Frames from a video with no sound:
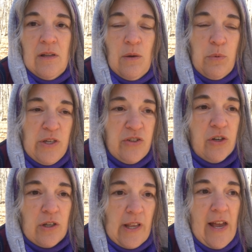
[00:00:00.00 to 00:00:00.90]
that we
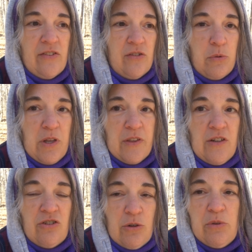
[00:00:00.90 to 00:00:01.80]
took classes with,
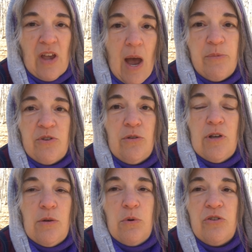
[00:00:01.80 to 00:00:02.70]
and she was
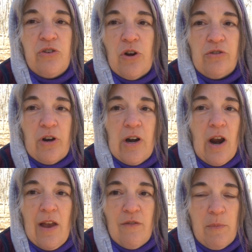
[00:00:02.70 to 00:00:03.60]
absolutely the worst dog trainer
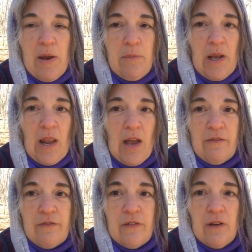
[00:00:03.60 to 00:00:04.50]
I ever met in my
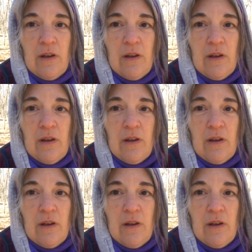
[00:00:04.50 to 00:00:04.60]
life.